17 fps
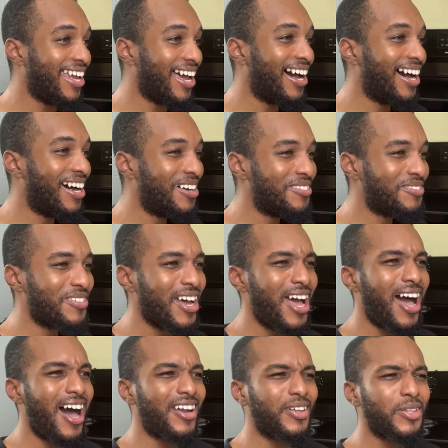
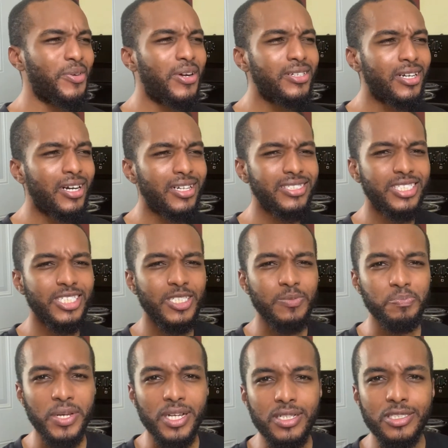have another one called
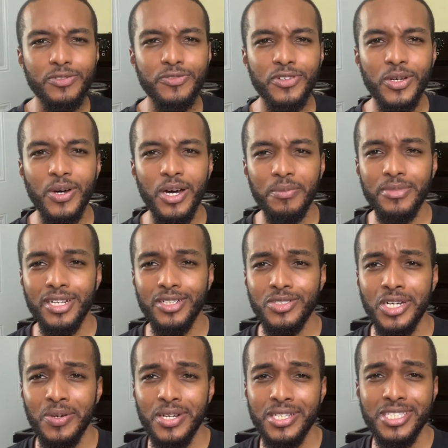spelt flour. I'm not
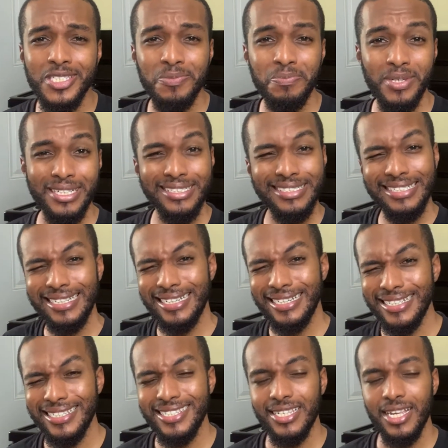sure what spelt
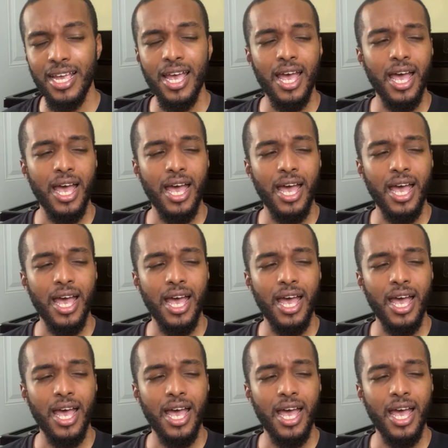is.